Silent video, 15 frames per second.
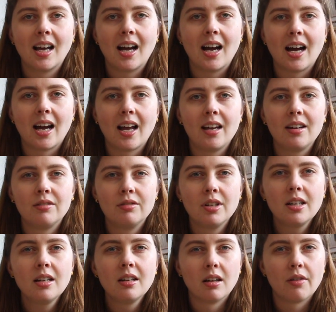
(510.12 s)
I
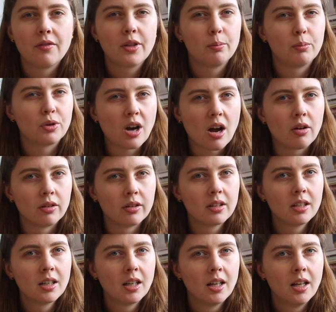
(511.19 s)
really love the
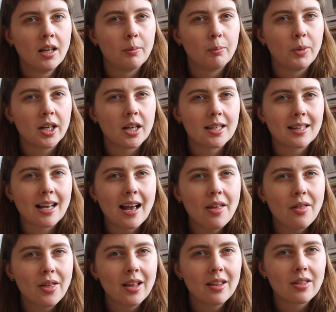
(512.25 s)
brown because I
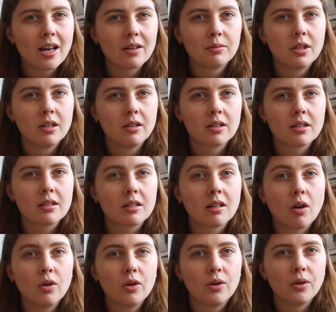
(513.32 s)
think that would look
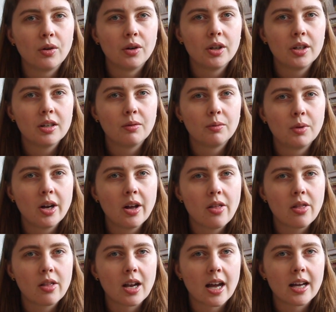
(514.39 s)
so good
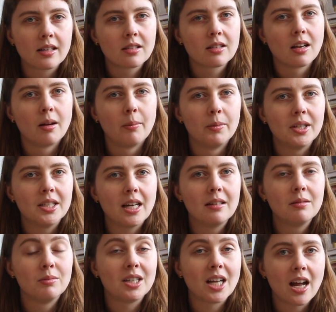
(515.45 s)
with like some
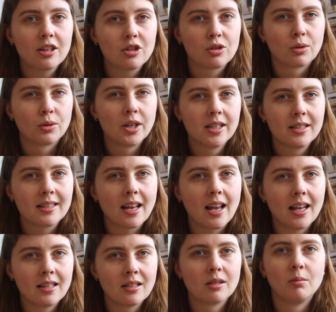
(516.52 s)
denim dad shorts
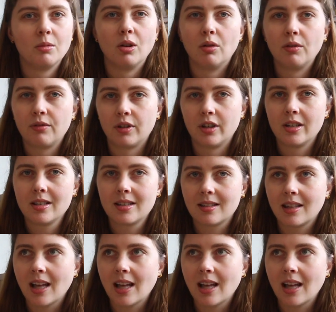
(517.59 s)
and some loafers.